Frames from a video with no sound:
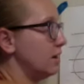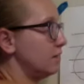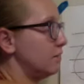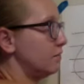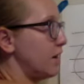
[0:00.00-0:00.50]

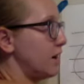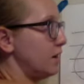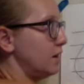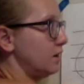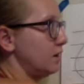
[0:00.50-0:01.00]

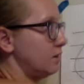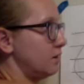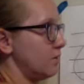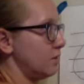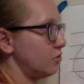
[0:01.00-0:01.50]
divided, the
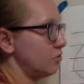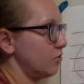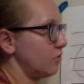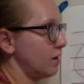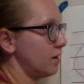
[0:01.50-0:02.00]
measures are
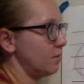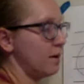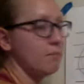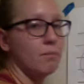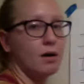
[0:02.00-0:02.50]
divided by
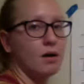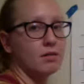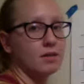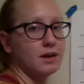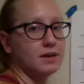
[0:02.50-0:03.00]
bar
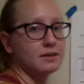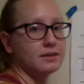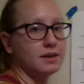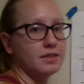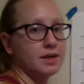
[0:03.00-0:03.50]
lines,
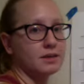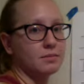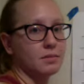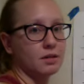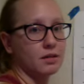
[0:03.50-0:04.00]
and that's a
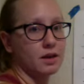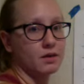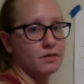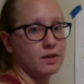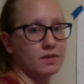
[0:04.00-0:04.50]
bar line
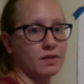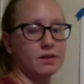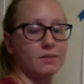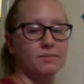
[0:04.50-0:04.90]
right there.